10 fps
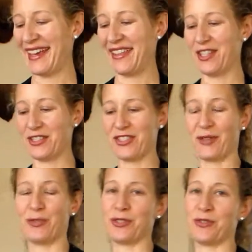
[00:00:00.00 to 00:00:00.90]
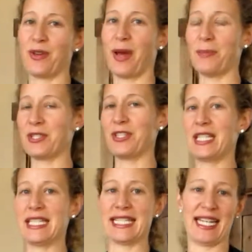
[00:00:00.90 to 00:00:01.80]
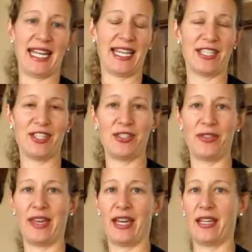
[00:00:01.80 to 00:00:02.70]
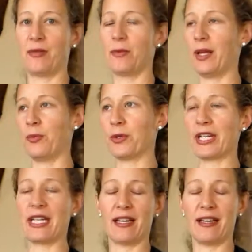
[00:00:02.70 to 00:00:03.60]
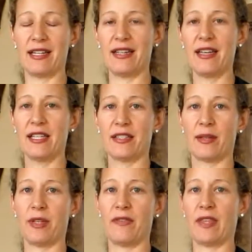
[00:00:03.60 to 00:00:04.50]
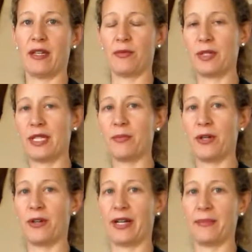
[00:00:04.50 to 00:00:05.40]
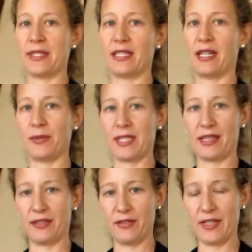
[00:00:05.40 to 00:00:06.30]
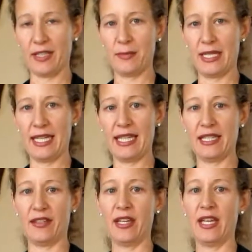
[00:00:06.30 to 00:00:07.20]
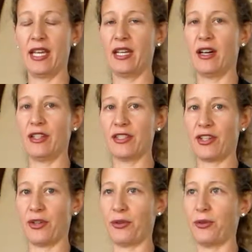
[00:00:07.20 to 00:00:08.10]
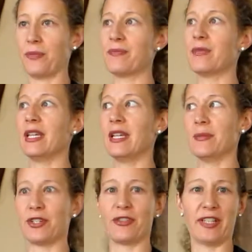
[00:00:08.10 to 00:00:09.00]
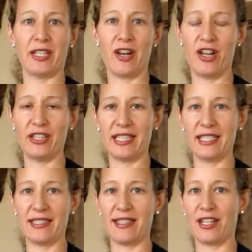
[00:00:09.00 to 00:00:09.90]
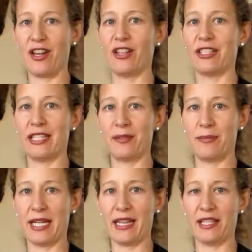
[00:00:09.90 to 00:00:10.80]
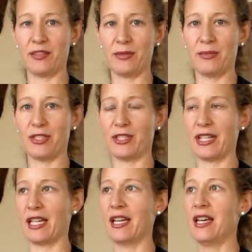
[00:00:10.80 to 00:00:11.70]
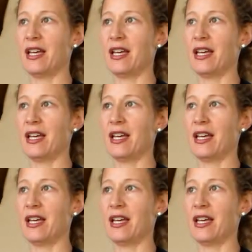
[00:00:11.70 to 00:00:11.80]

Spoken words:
There are several opportunities that I had to do that while working on some of the reading programs that I was on the development end, and also in observing colleagues, a colleague in my classroom during